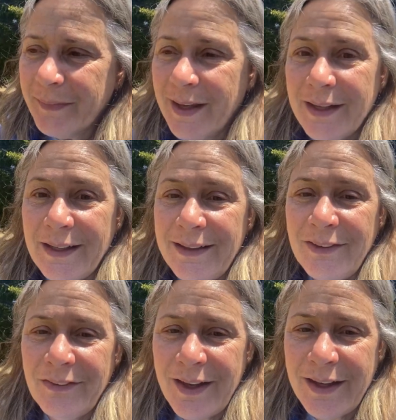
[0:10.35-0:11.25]
And I'd like
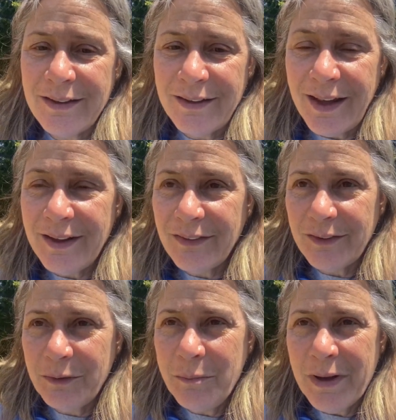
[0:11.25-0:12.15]
to say today is
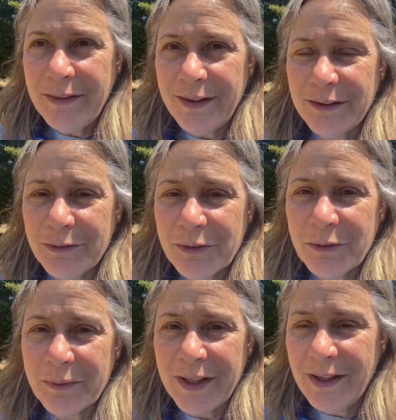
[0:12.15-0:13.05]
the 2-month
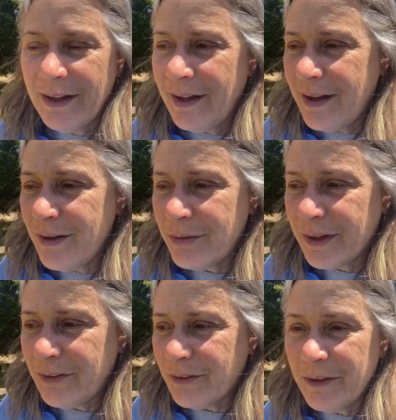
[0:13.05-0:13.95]
anniversary of when
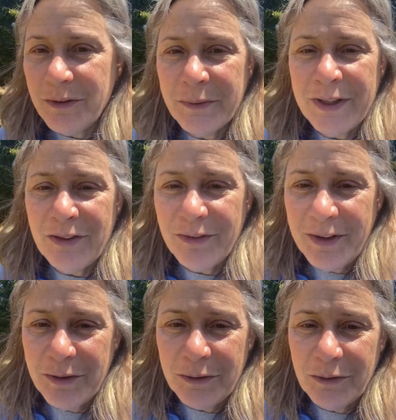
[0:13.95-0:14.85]
I started doing these
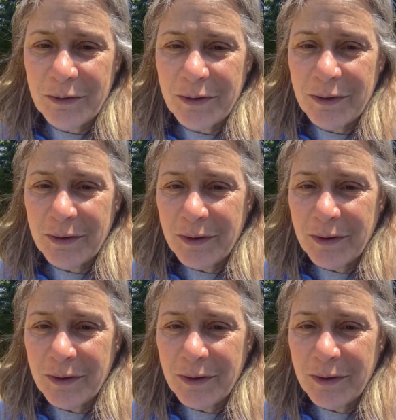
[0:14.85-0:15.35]
videos.